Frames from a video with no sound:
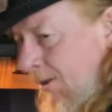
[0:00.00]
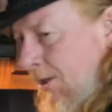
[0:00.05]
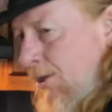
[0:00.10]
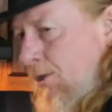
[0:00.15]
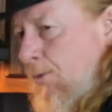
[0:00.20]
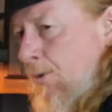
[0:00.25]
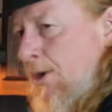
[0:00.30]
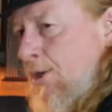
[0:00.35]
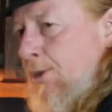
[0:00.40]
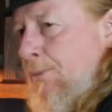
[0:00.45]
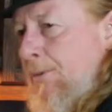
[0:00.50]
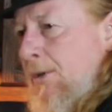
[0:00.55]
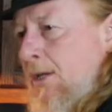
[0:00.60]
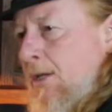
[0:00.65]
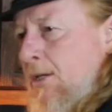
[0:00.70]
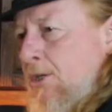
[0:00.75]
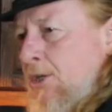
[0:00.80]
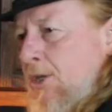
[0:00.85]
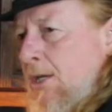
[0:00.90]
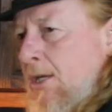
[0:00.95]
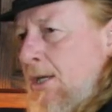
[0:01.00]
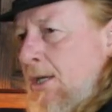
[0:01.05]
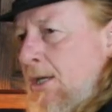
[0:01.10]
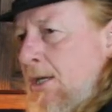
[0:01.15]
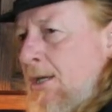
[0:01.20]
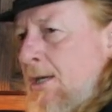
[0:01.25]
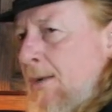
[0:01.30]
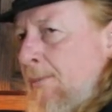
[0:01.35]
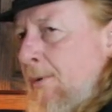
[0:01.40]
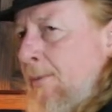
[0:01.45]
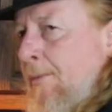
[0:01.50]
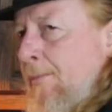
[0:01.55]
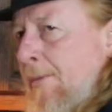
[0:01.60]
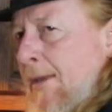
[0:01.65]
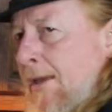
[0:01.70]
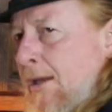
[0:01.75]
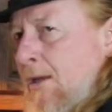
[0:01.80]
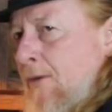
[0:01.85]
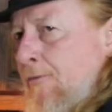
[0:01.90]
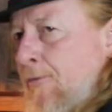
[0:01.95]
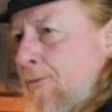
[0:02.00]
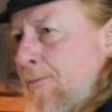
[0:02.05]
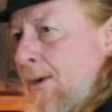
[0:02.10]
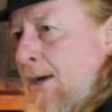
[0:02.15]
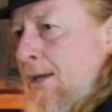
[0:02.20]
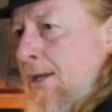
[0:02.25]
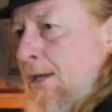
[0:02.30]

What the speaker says: this recipe as a kid, and I remember making it for my